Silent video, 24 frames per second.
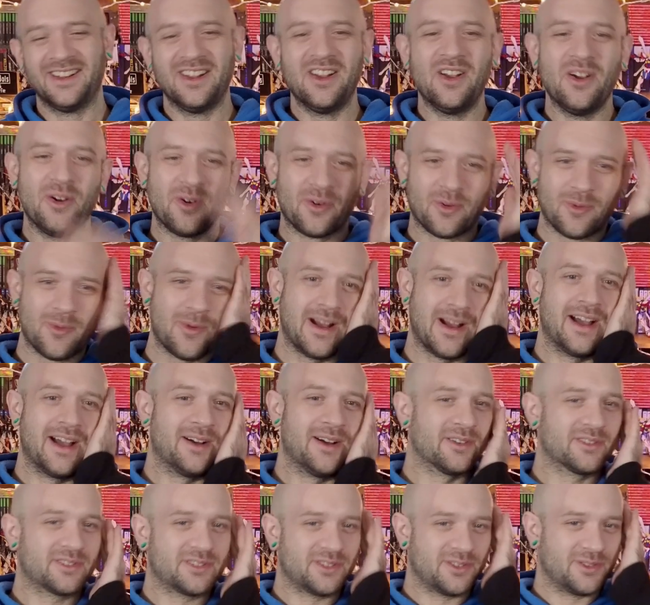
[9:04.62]

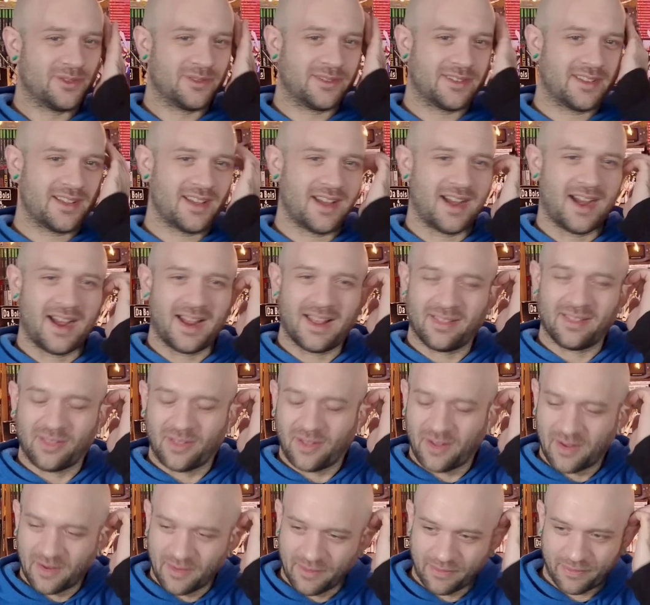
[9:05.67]
Wow, dude. I
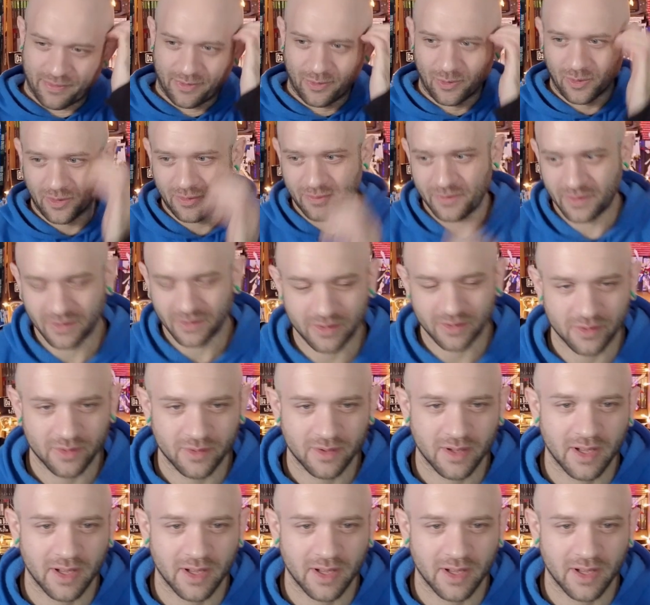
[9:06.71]
love Thorfinn, dude.